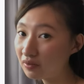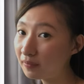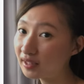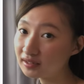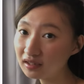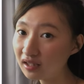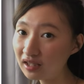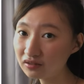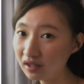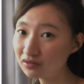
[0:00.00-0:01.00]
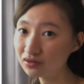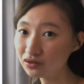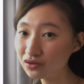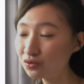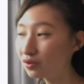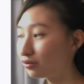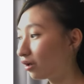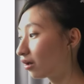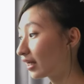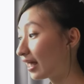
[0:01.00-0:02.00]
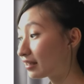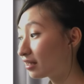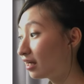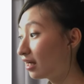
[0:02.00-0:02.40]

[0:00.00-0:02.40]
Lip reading: master class on how to use Google Doc, and